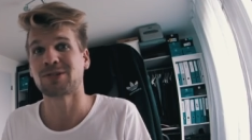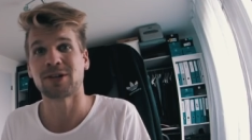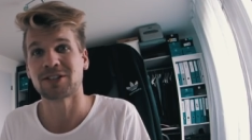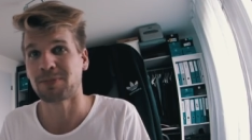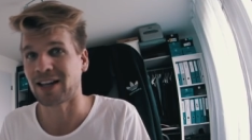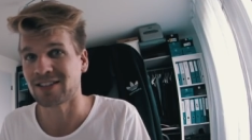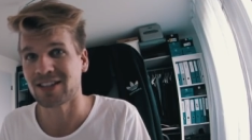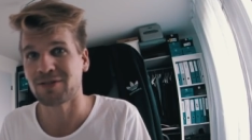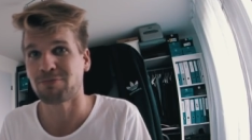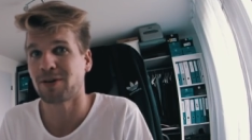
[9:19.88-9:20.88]
too
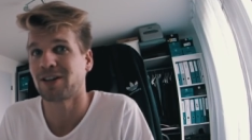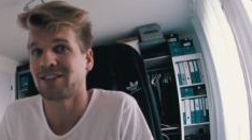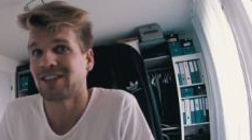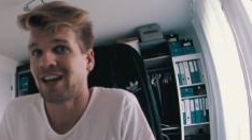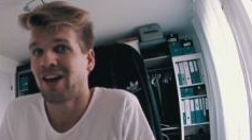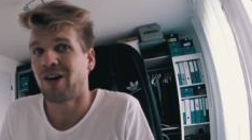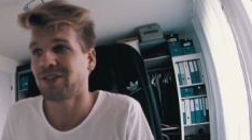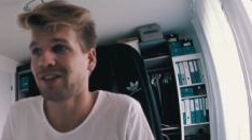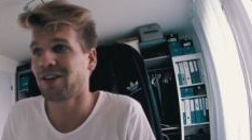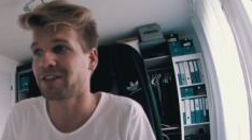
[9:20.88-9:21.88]
expensive. But
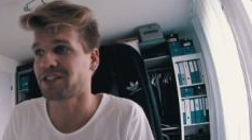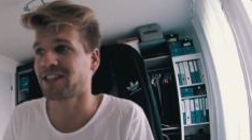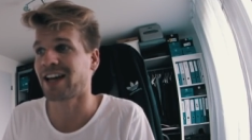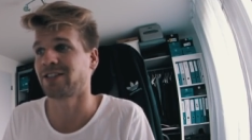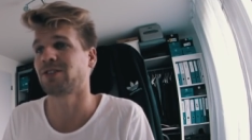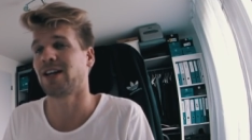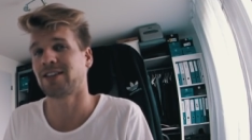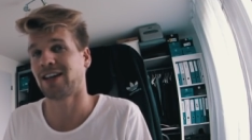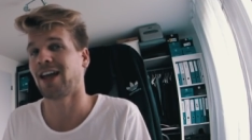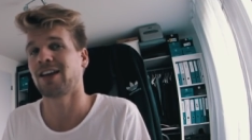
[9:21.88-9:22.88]
on the other side, you
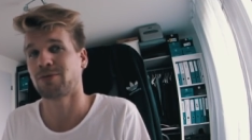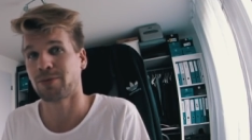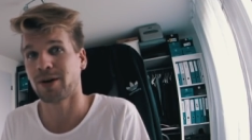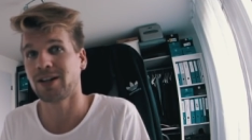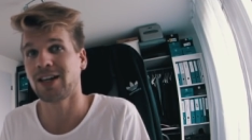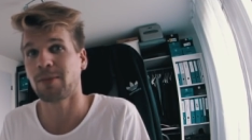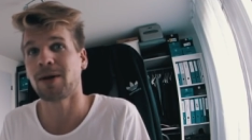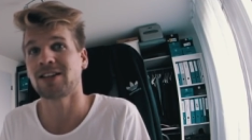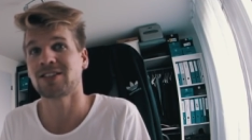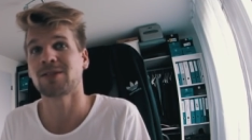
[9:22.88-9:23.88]
get a really
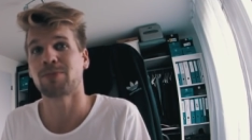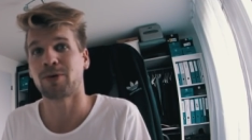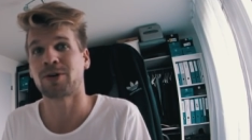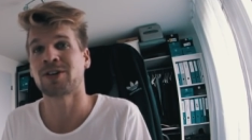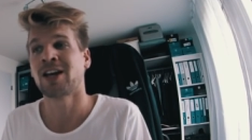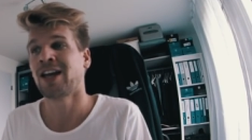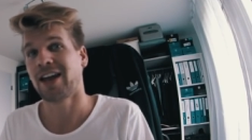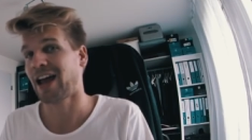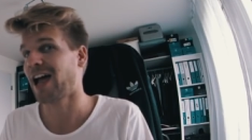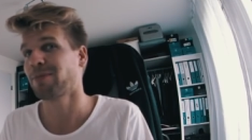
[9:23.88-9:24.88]
amazing board,
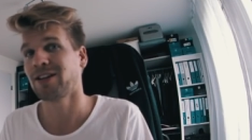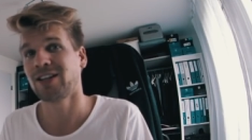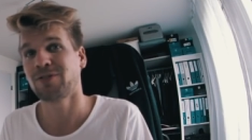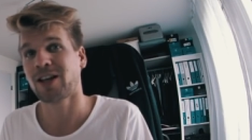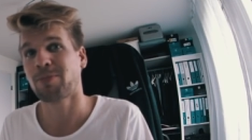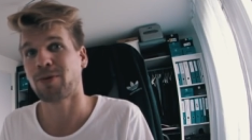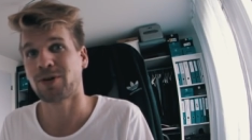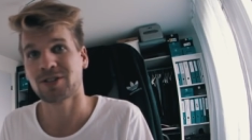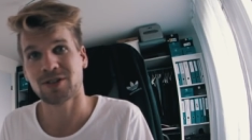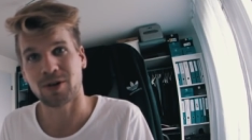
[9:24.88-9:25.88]
and I believe that
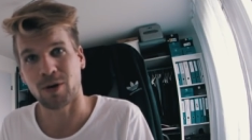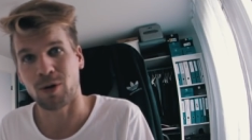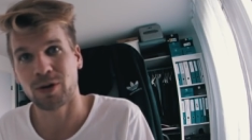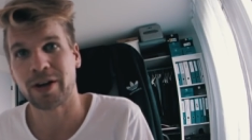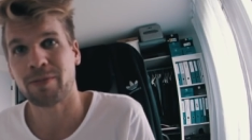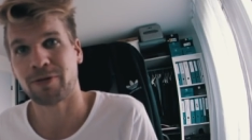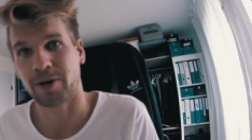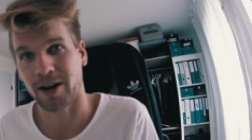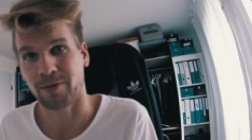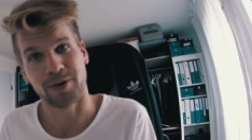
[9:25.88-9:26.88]
board is gonna hold up
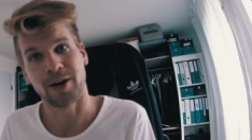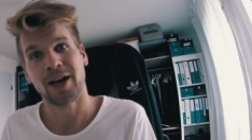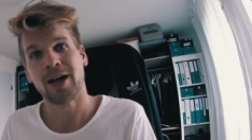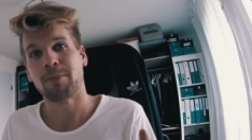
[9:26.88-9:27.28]
forever.